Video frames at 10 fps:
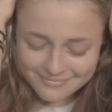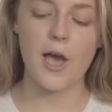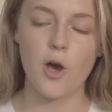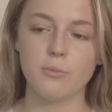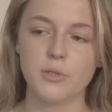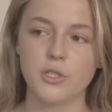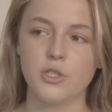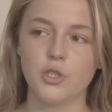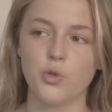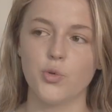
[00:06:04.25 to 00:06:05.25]
Helps
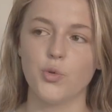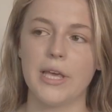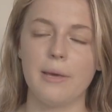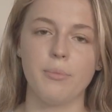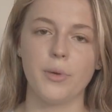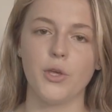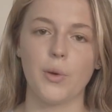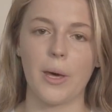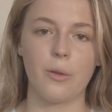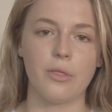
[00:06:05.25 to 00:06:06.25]
to keep
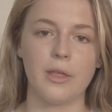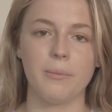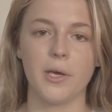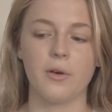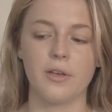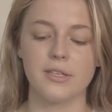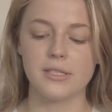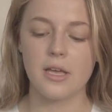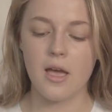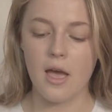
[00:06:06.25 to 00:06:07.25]
you healthy
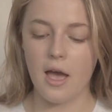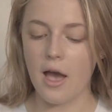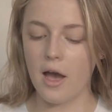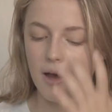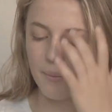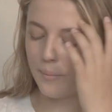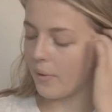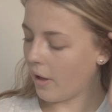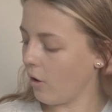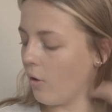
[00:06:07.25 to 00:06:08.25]
because,
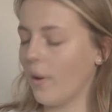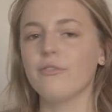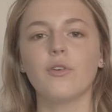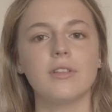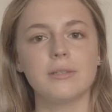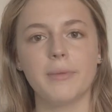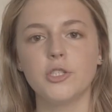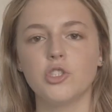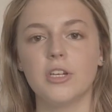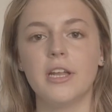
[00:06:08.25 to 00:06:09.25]
oh, I forgot to
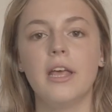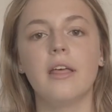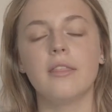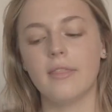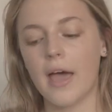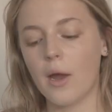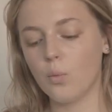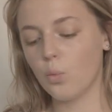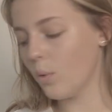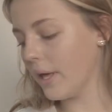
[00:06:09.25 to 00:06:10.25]
mention that
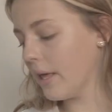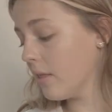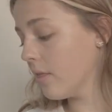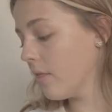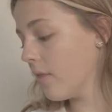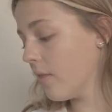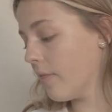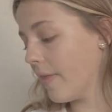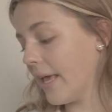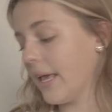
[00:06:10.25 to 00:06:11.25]
with
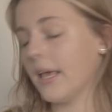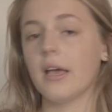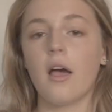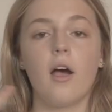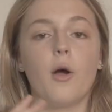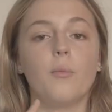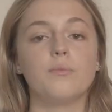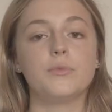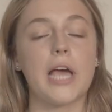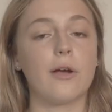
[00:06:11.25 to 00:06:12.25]
the
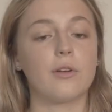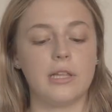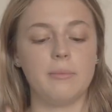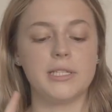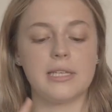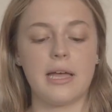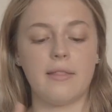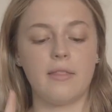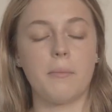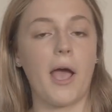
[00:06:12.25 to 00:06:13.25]
tacrolimus
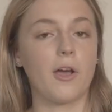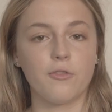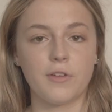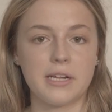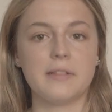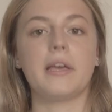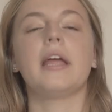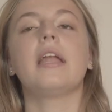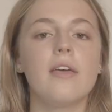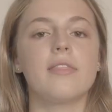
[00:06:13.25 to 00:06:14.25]
and the
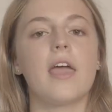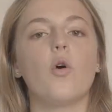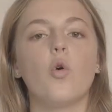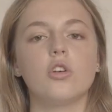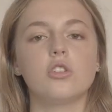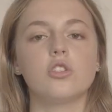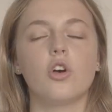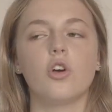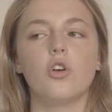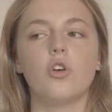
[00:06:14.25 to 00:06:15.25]
mycophenolate, they also